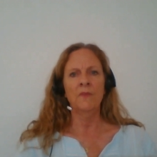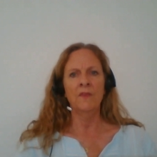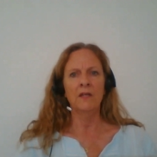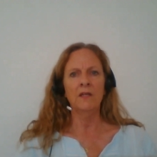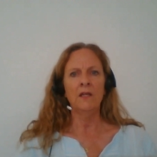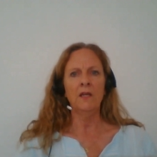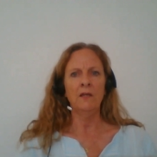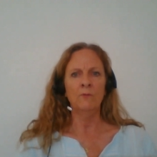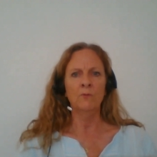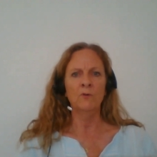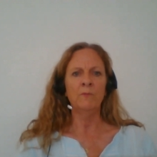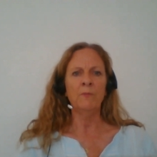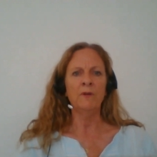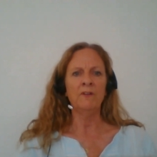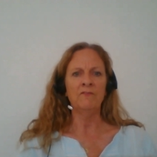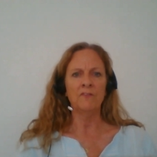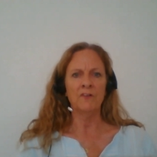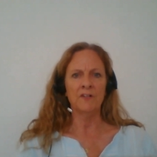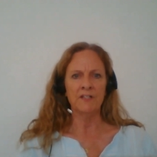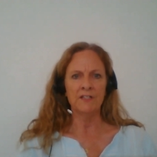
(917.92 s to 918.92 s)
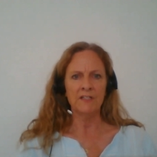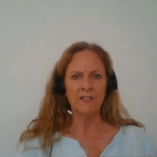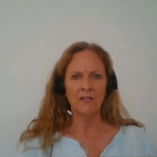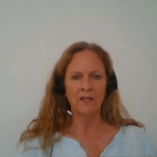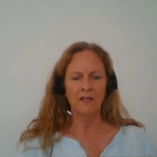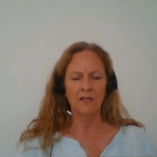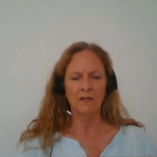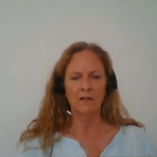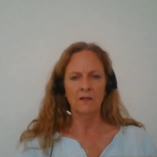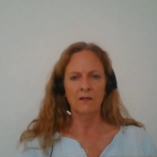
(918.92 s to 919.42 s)
then he would be
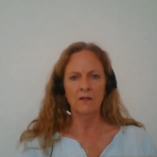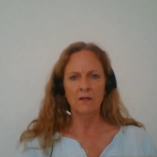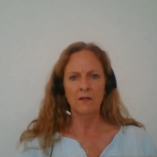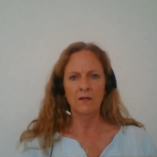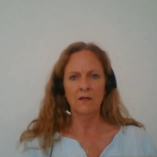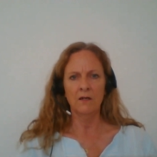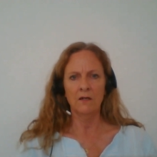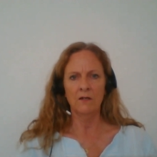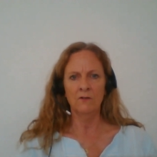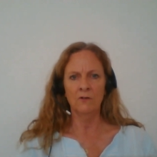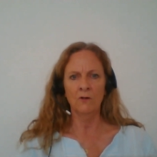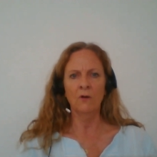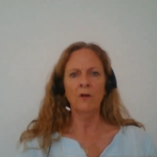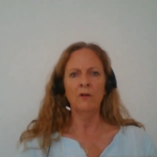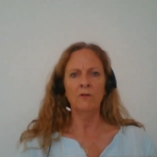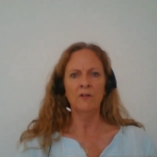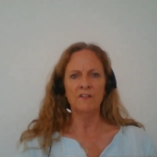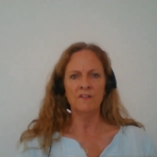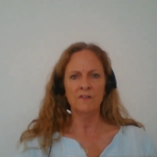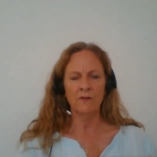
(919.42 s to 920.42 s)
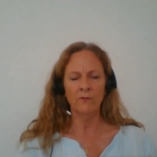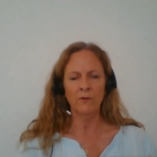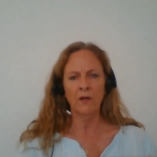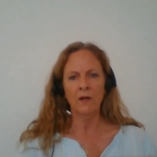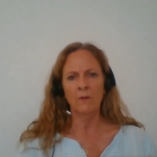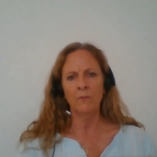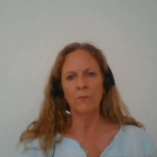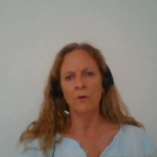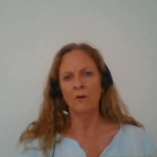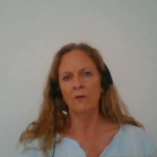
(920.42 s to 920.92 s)
fighting not only
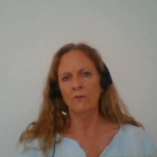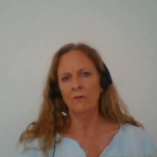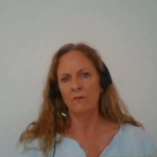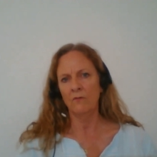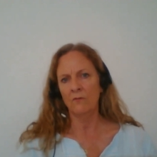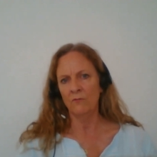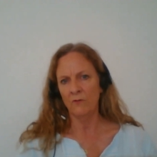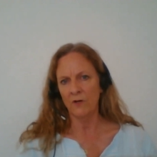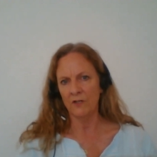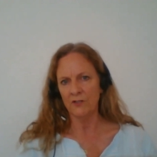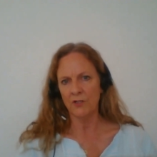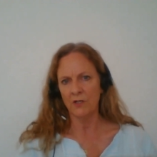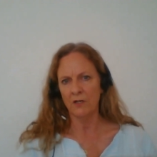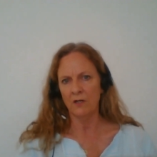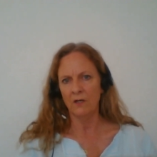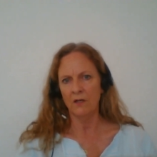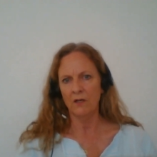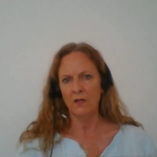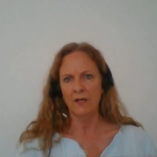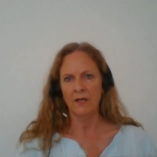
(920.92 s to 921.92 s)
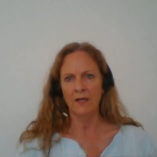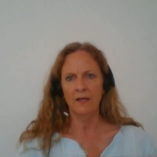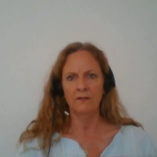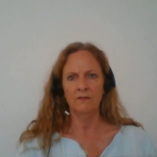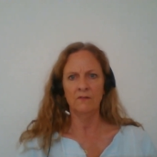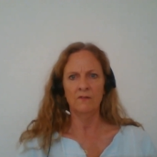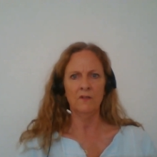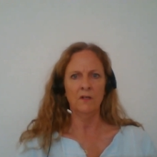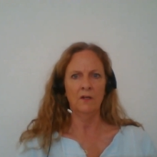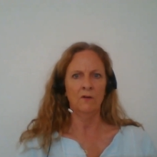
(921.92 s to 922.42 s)
Syria but Russia
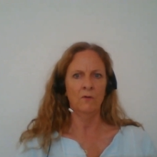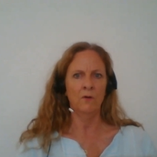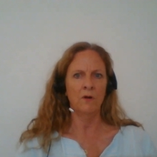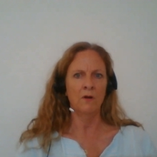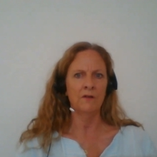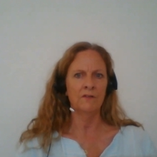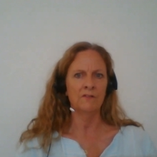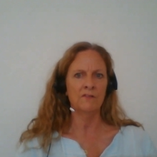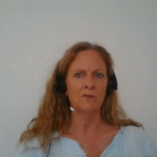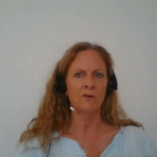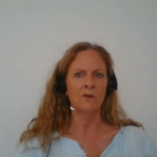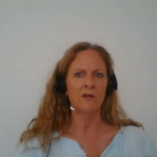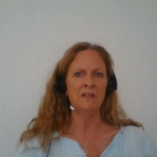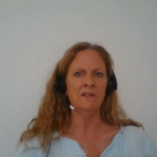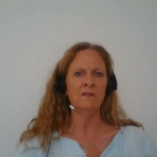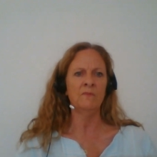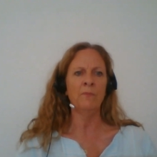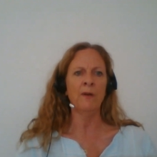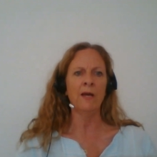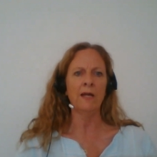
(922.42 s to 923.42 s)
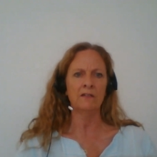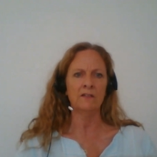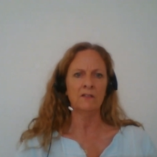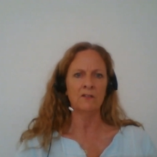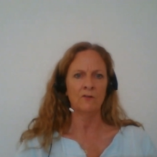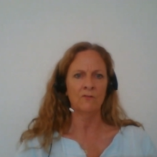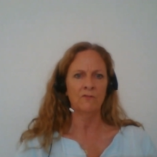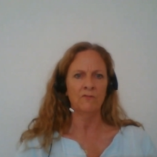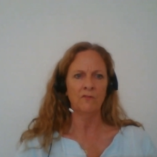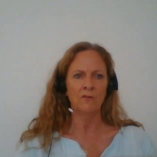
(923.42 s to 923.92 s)
and Iran. So he's backed
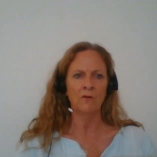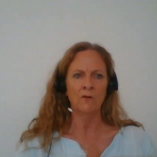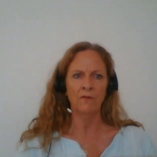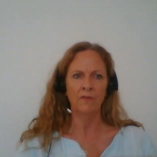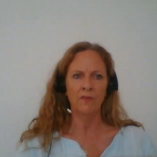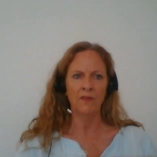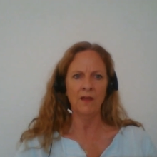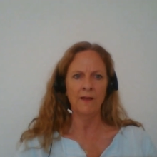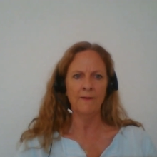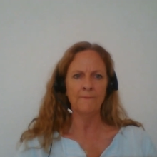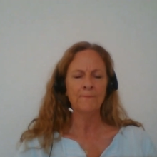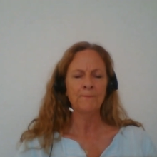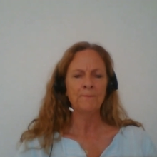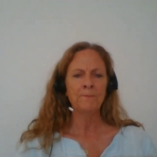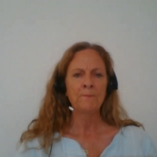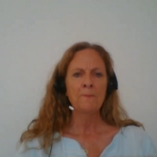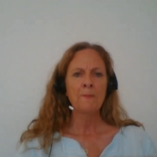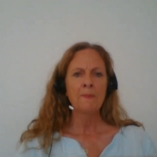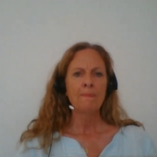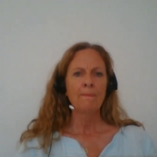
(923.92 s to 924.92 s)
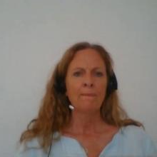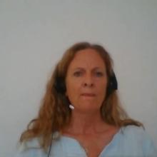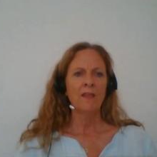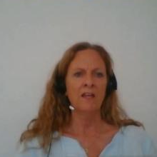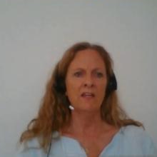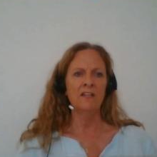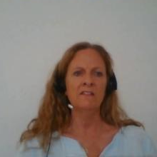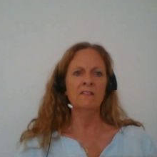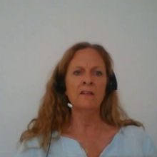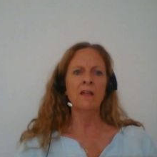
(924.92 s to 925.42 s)
off on that.
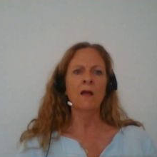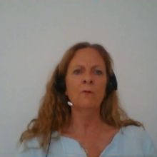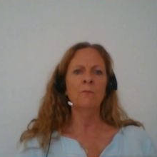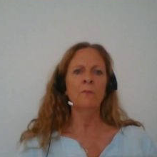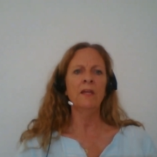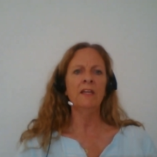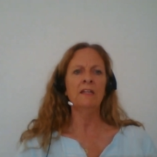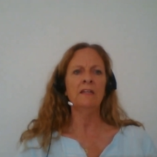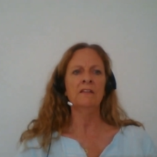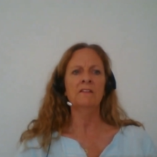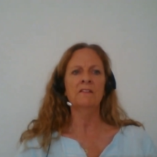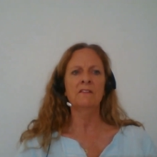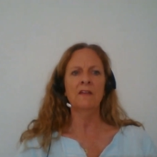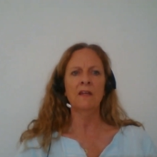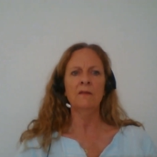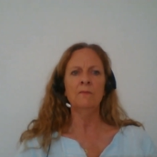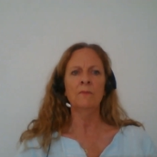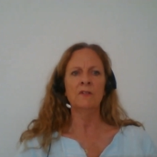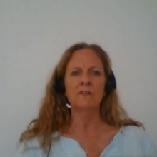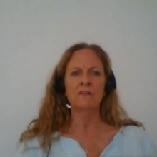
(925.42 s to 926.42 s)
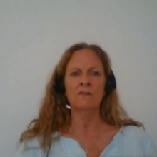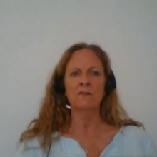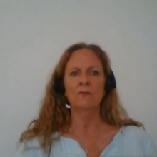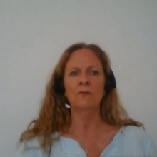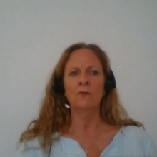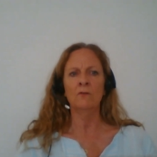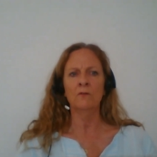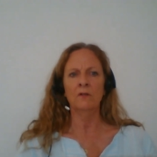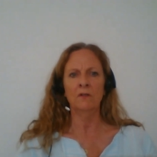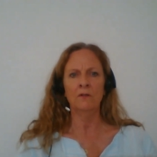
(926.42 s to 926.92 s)
He's now making statements
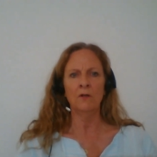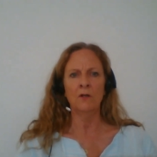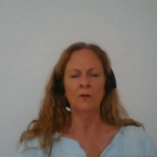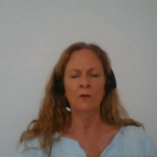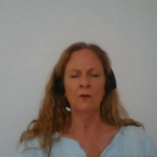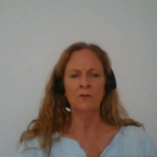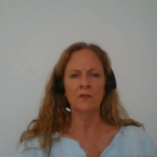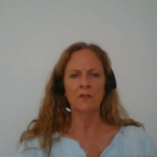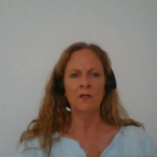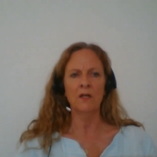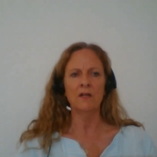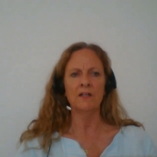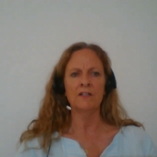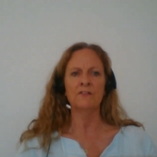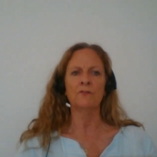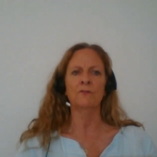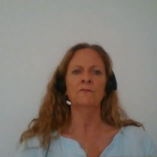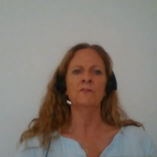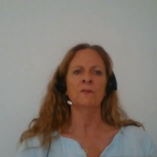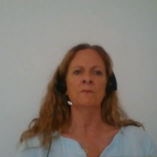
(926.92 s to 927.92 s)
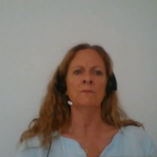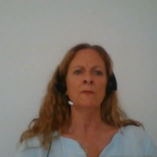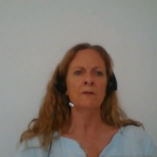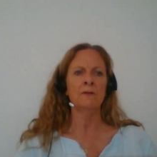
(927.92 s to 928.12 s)
along the lines of